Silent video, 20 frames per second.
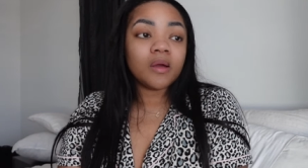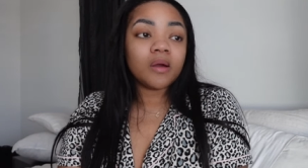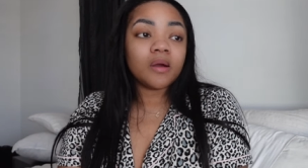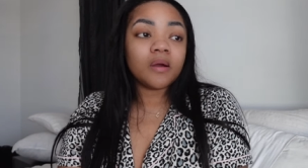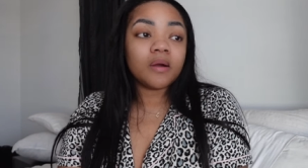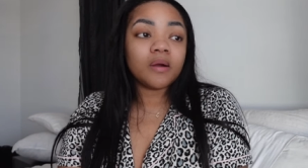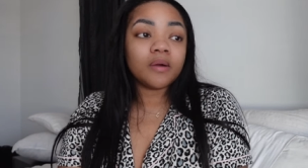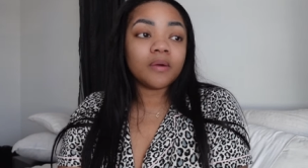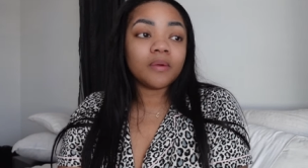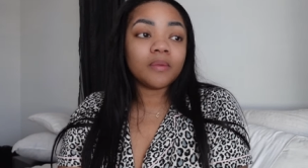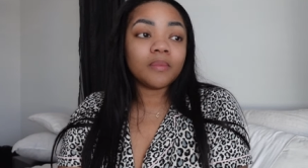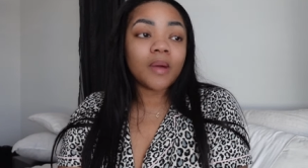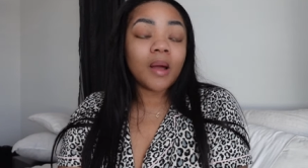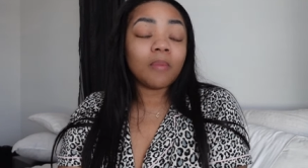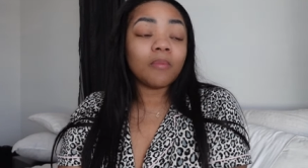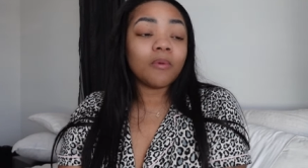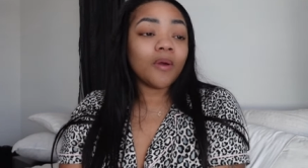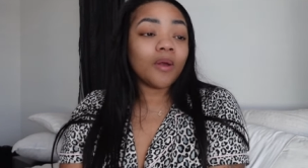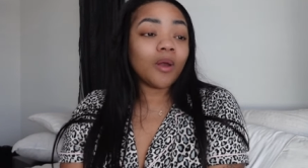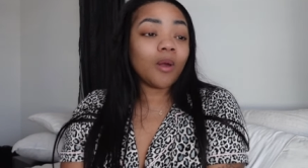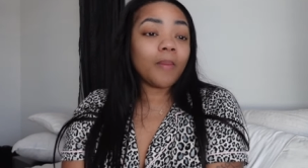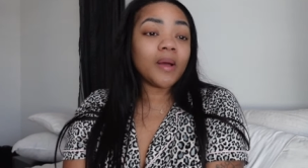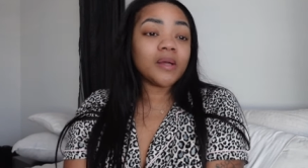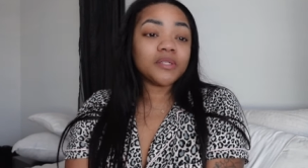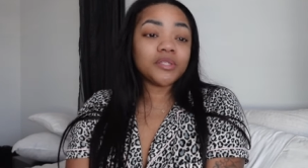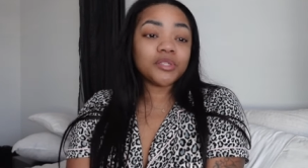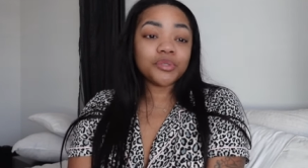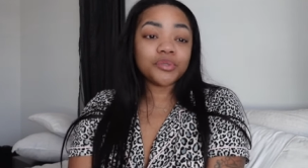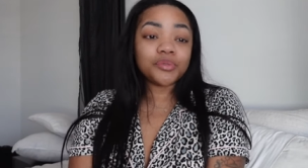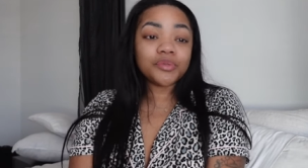Um, I'm going on my
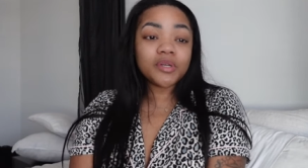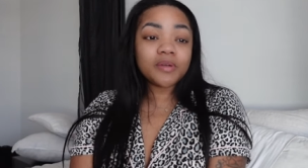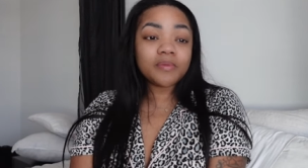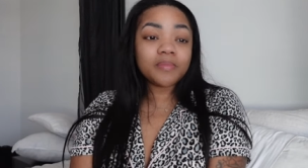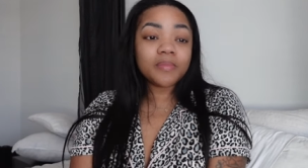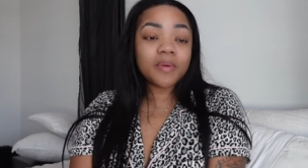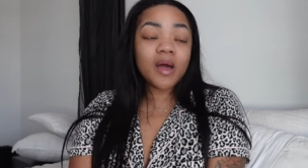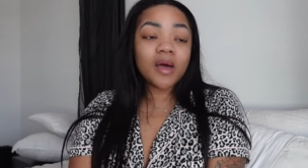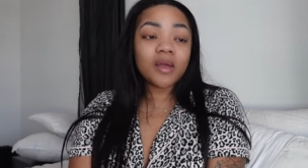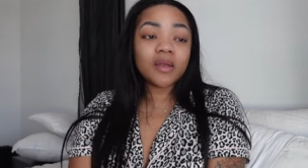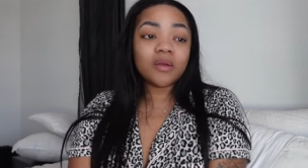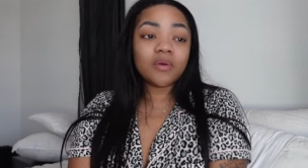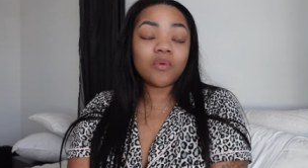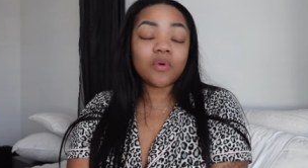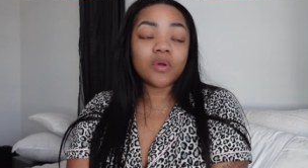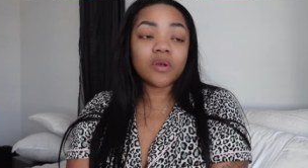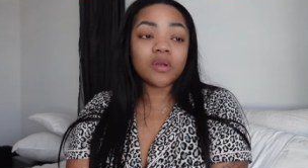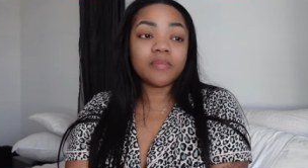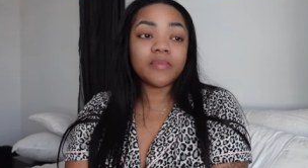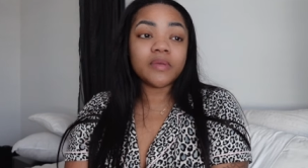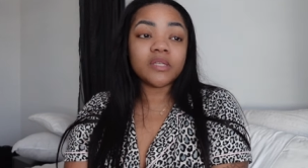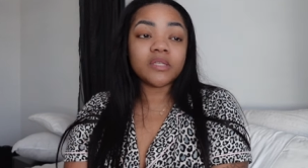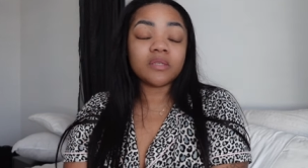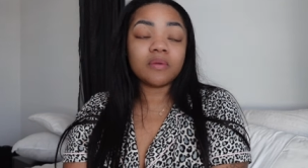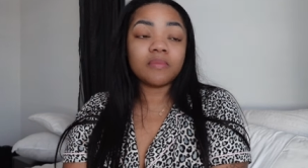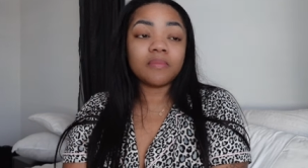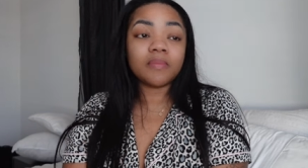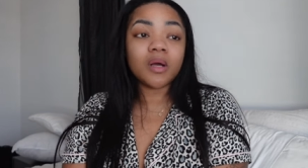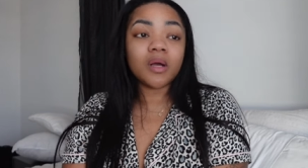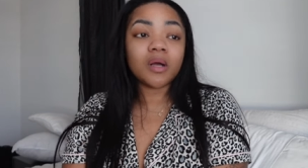trip. I didn't order me
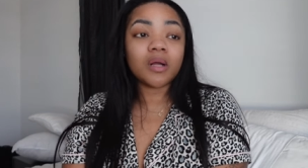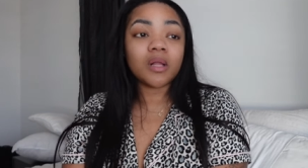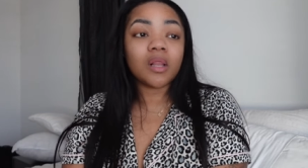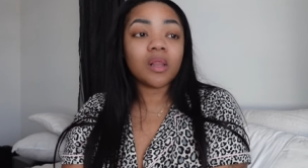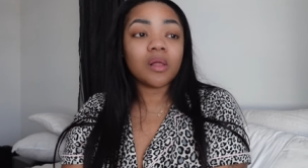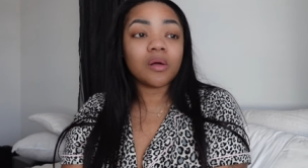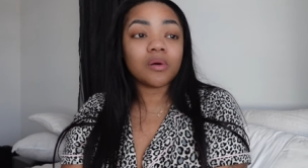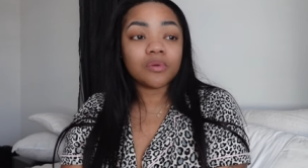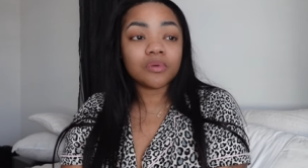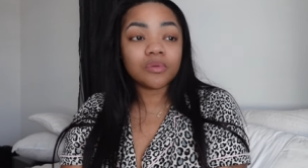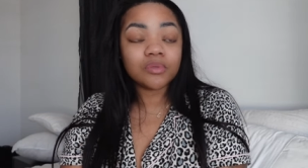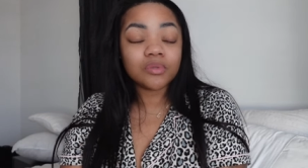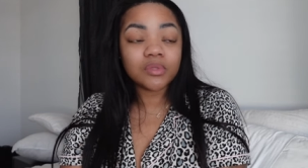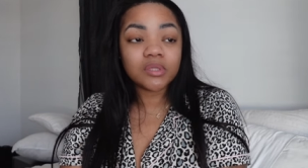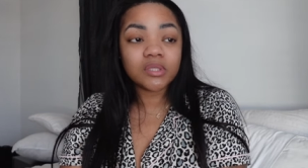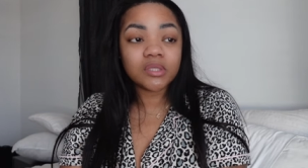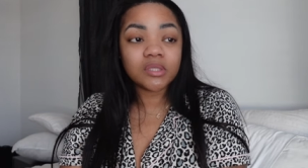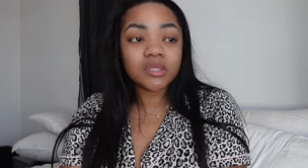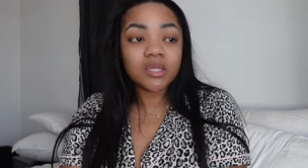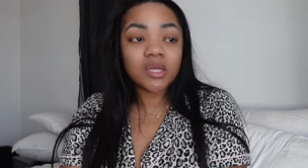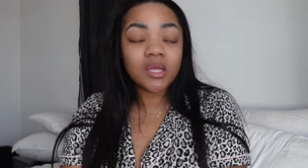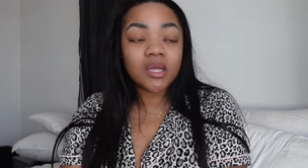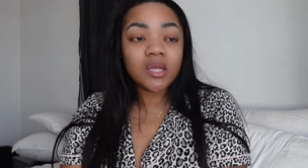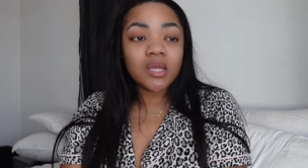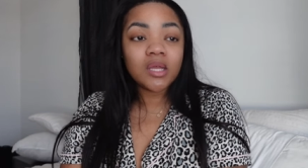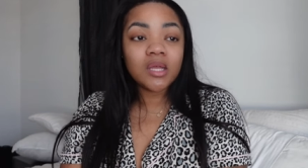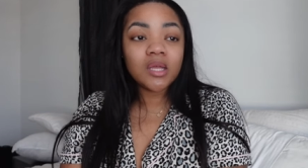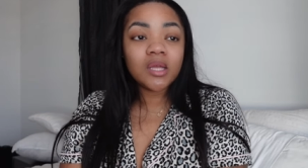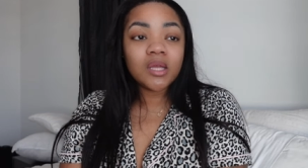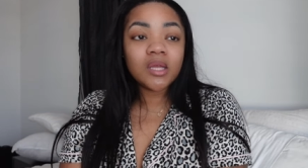some clothes,
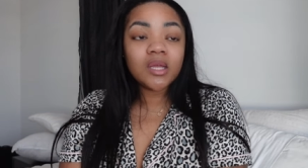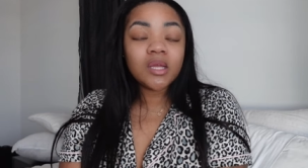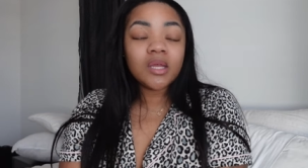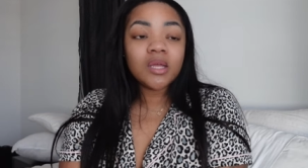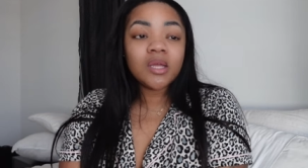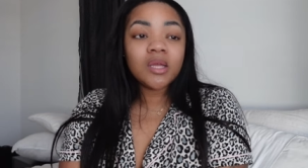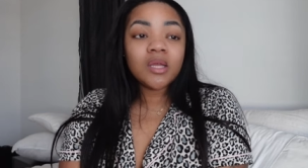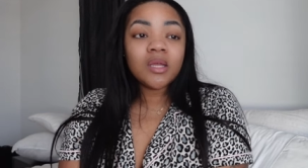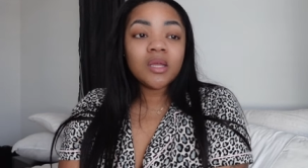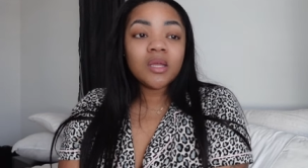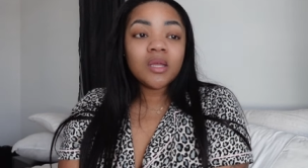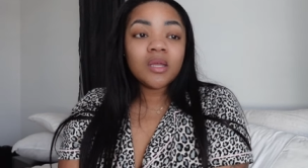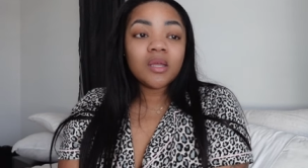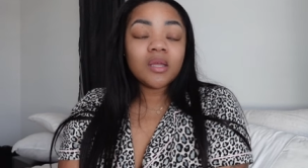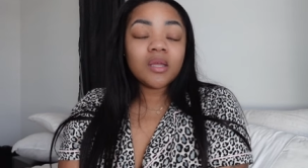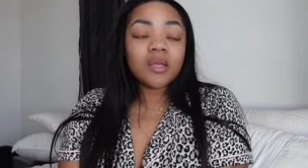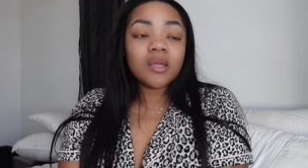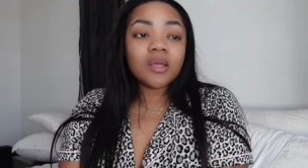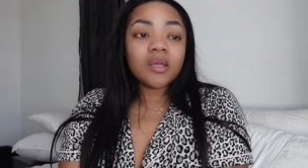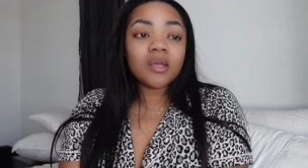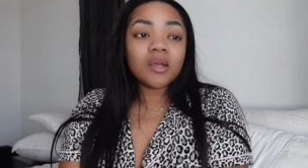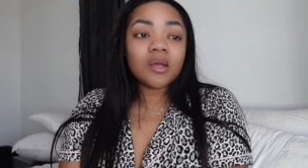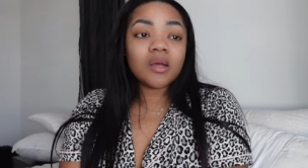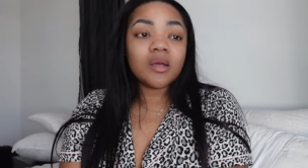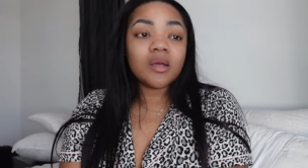and